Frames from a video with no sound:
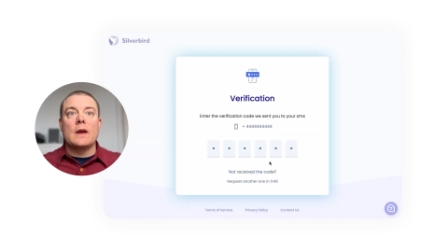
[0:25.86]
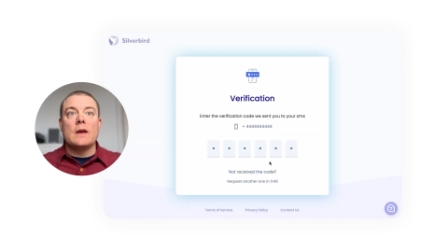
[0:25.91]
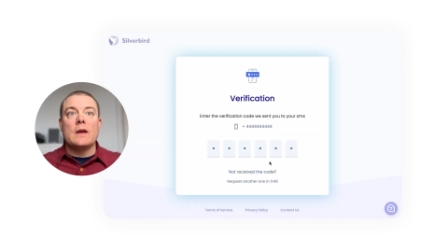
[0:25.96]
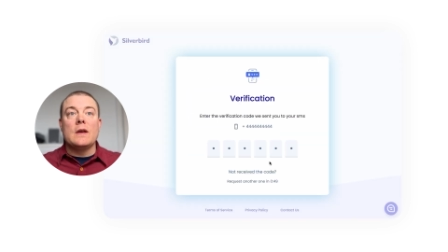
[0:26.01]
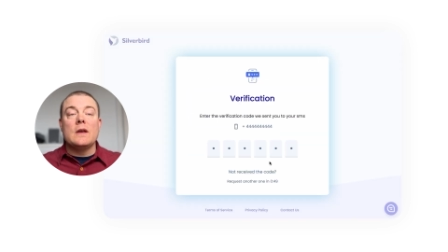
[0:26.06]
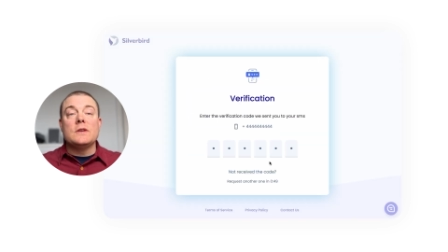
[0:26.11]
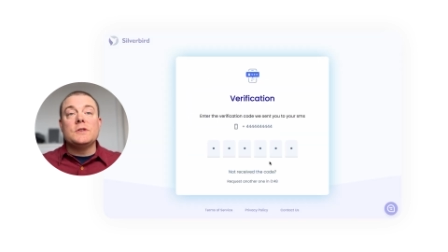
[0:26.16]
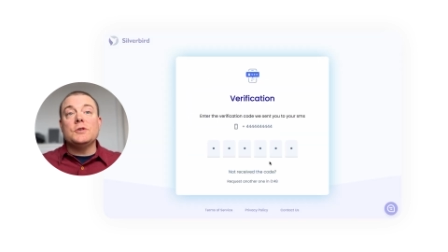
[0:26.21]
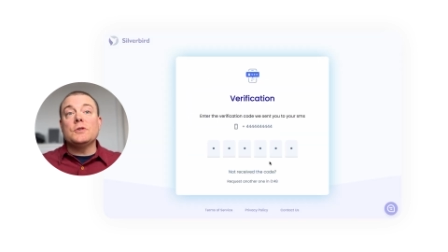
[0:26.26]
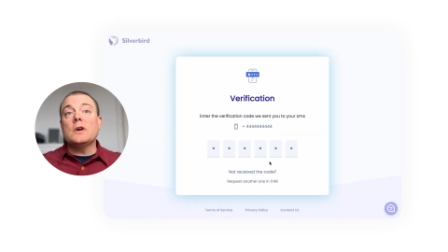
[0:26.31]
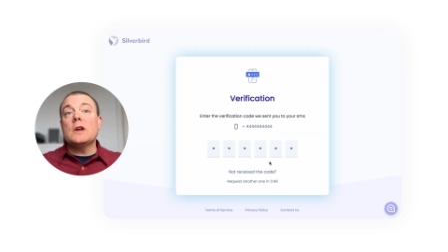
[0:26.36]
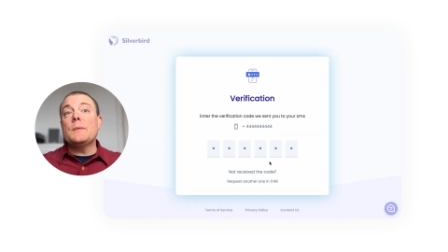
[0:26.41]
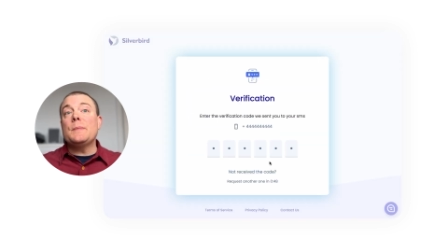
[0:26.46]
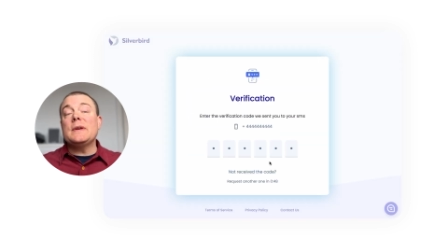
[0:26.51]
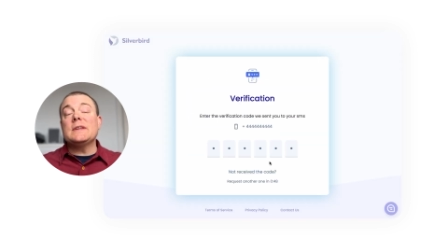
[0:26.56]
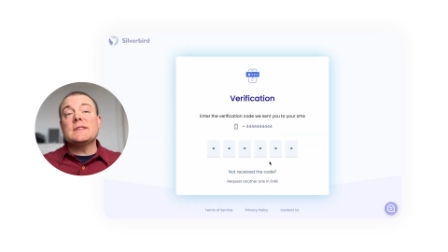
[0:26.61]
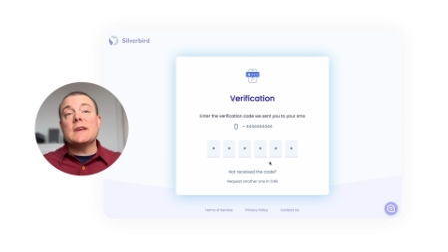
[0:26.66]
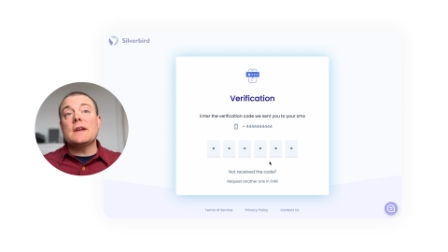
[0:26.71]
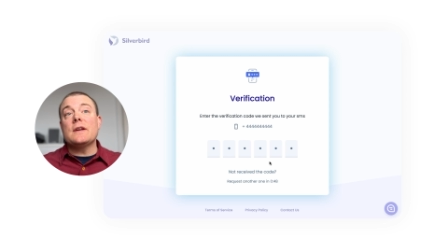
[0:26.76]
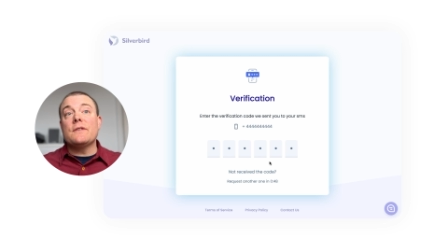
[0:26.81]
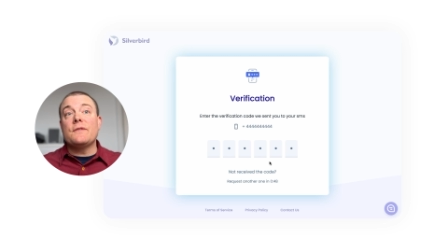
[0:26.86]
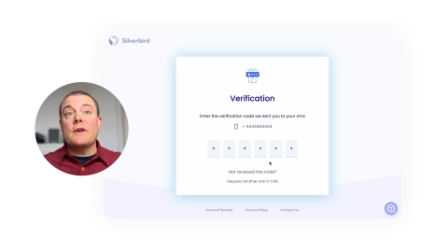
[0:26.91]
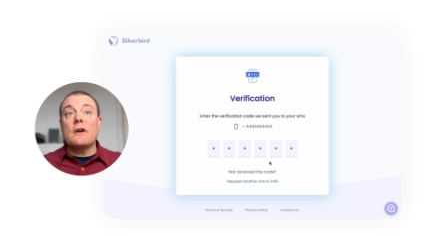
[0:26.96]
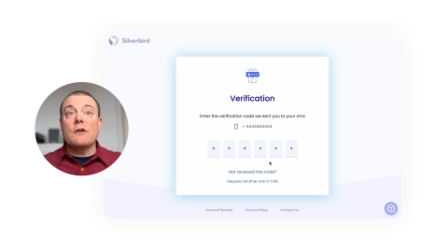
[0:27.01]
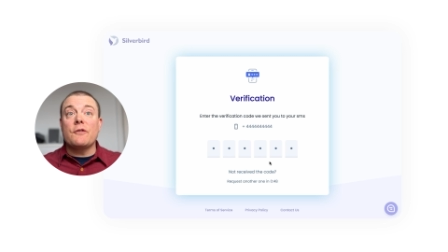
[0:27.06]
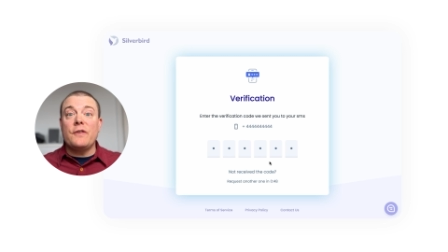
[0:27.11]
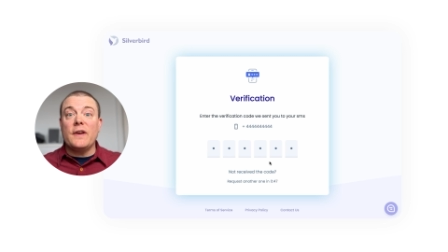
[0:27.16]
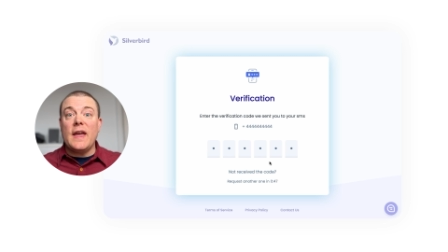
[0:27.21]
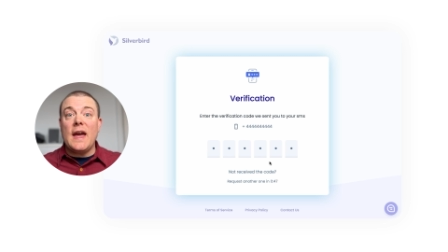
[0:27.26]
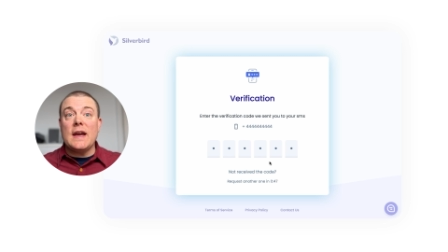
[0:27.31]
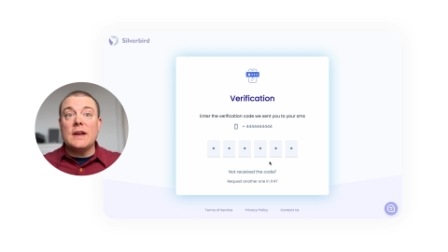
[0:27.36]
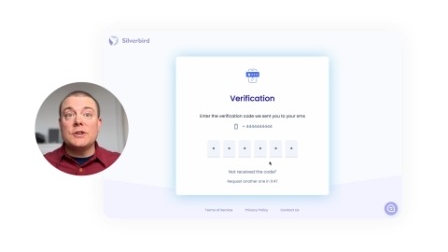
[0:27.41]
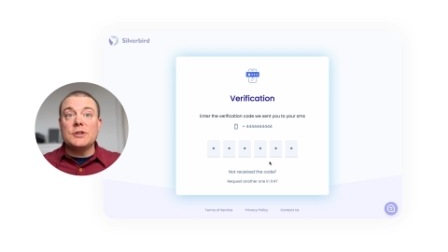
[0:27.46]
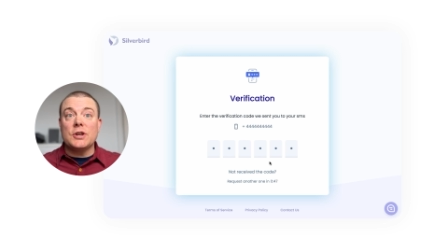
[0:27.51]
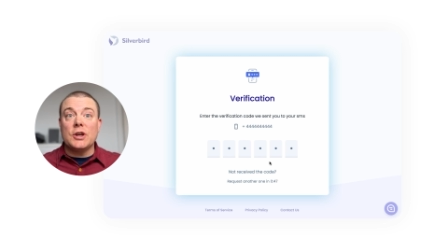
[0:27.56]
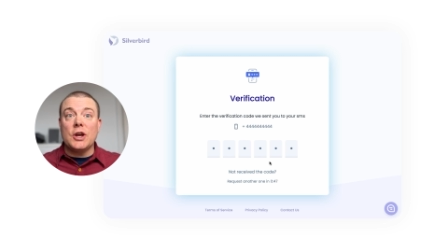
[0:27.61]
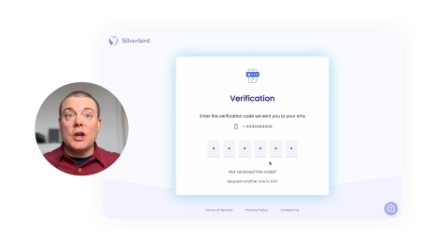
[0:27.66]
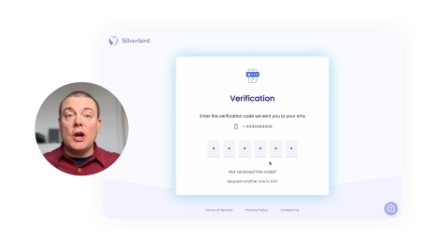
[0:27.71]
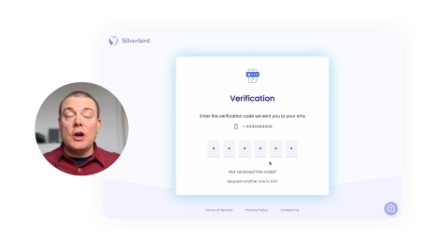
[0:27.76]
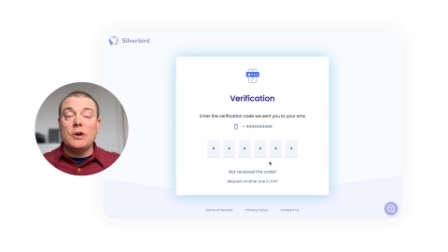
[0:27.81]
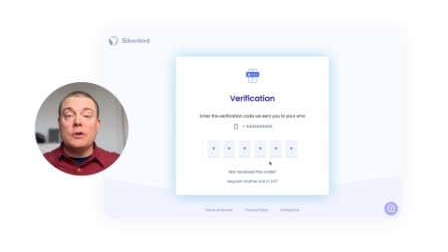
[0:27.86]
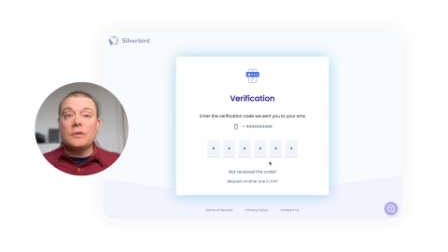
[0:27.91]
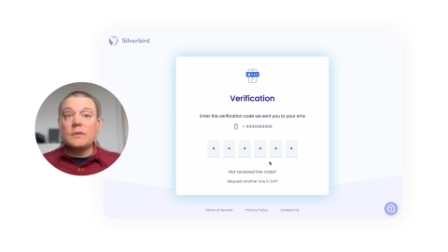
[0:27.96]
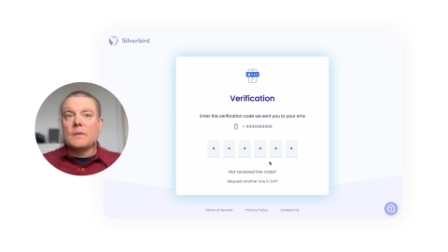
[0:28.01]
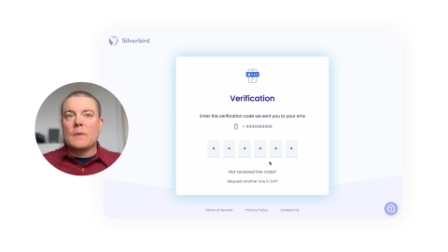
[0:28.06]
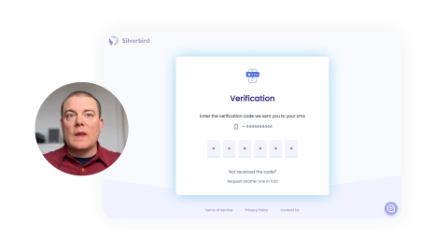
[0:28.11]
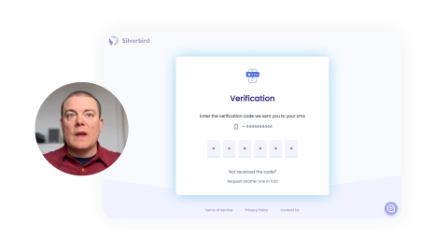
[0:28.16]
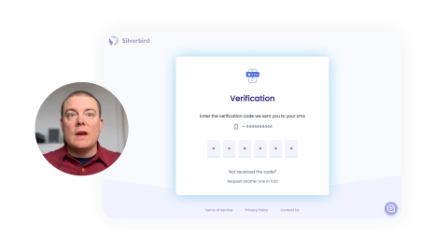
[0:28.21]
So you're going to be sent a verification code.